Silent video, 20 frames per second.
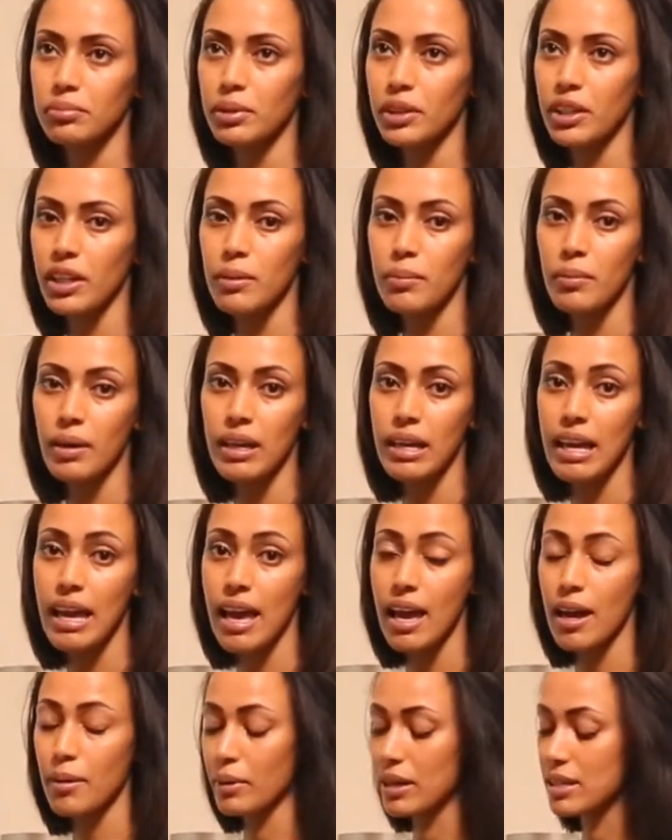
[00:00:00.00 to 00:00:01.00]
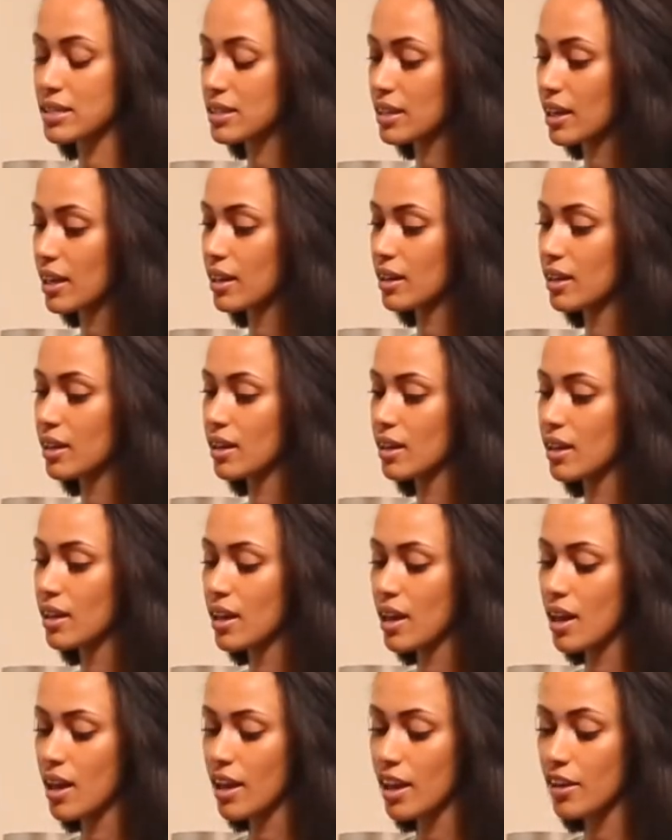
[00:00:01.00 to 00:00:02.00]
put it in my hair, my skin.
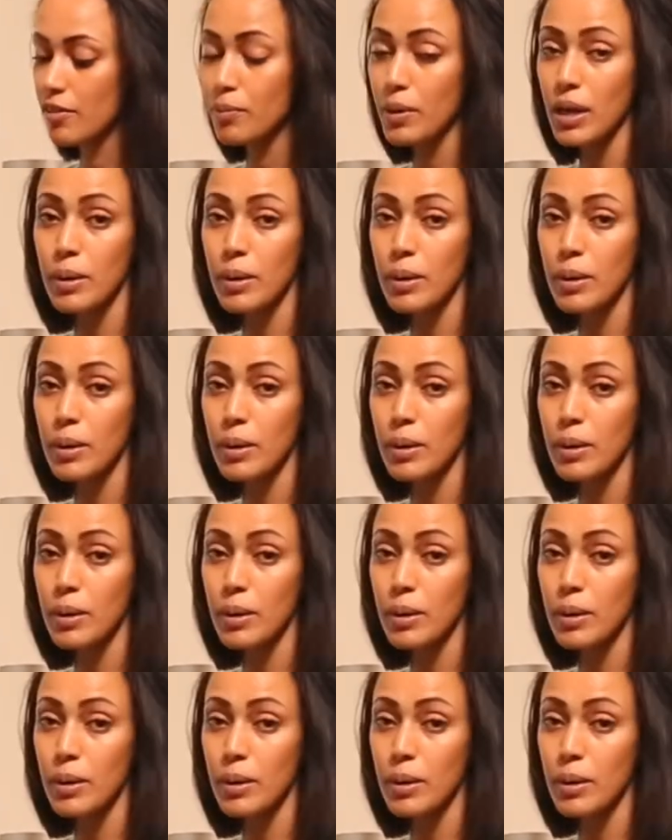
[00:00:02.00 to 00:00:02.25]
If